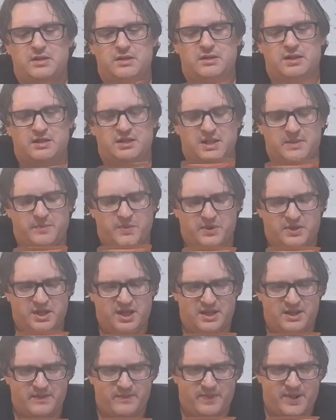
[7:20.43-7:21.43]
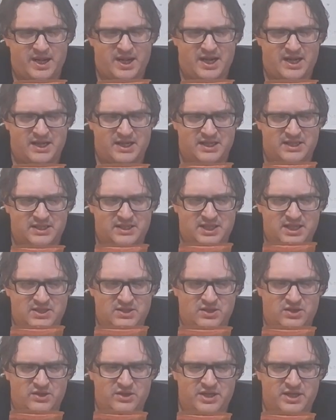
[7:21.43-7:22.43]
Like they put that in the bag, and it says
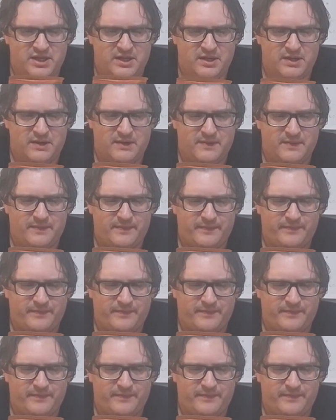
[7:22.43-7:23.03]
on here,